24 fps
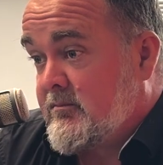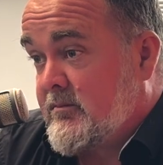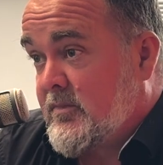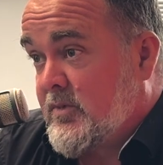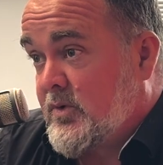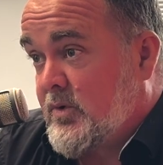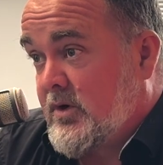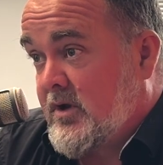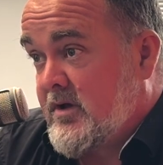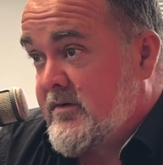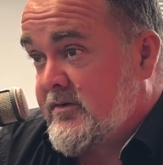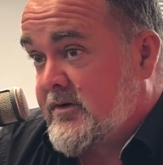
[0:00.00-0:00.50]

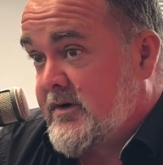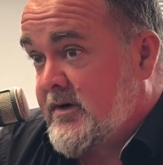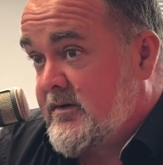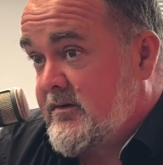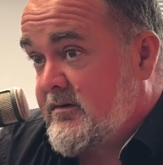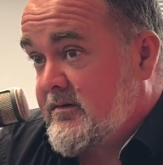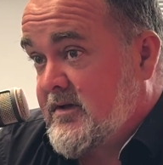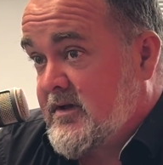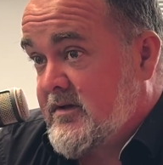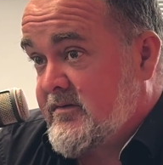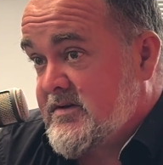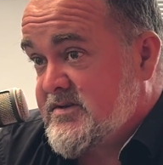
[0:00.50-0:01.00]
all over
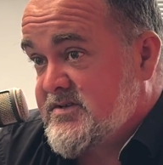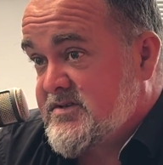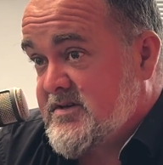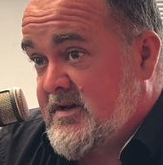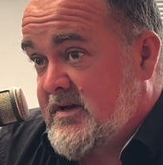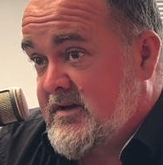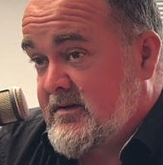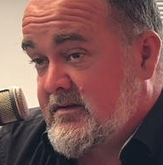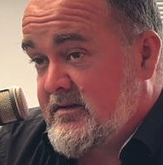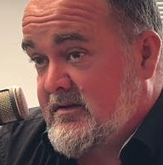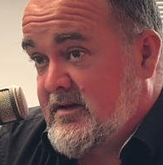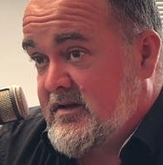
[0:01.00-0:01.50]
it. Give us
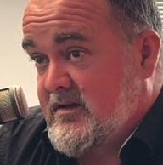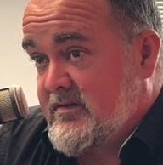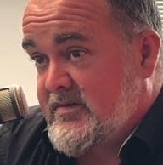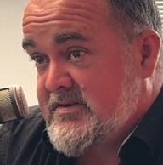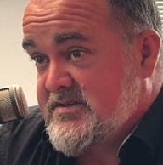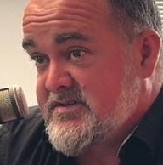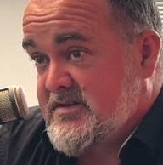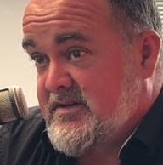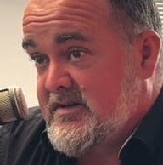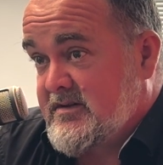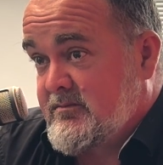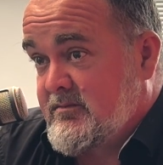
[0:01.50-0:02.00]
a
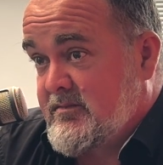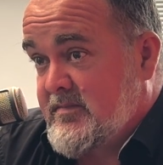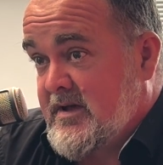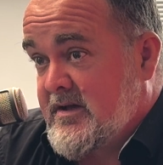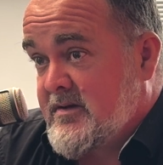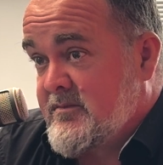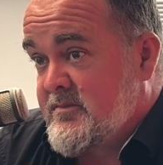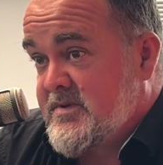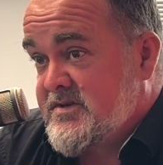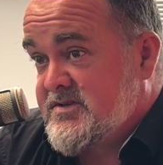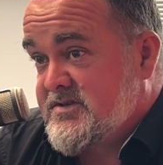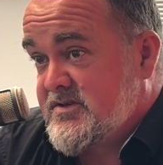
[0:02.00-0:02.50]

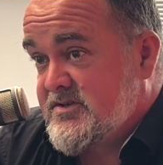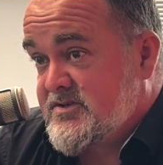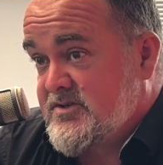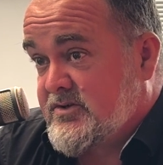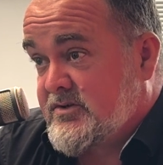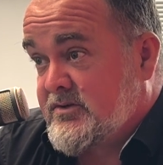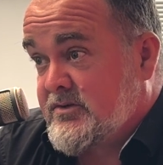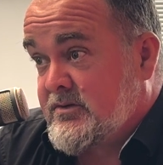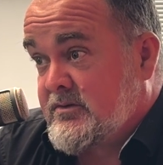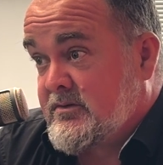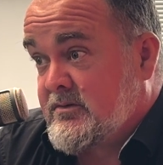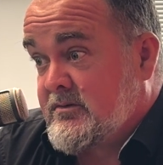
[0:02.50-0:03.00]
message
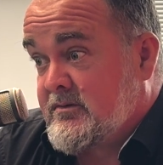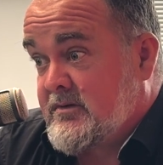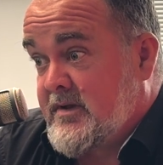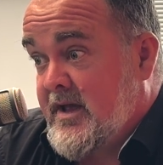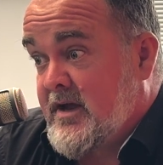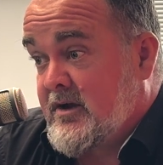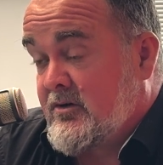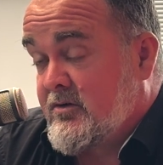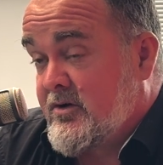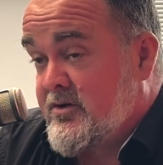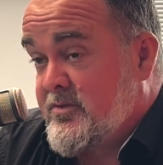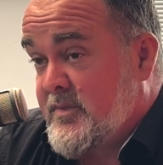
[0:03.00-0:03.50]
on
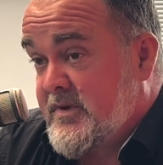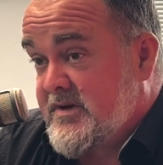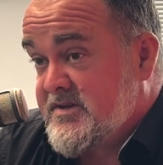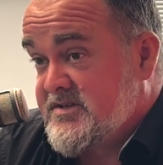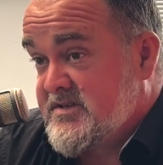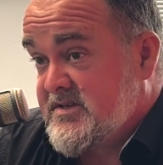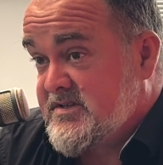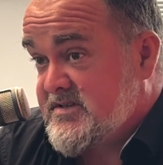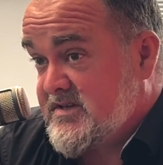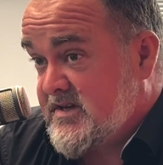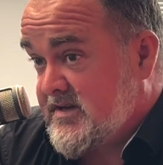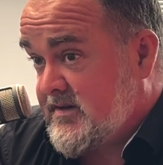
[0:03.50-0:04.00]

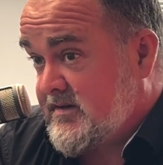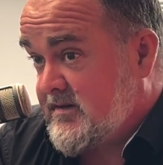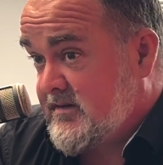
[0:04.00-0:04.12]
@GrowthMattersNZ.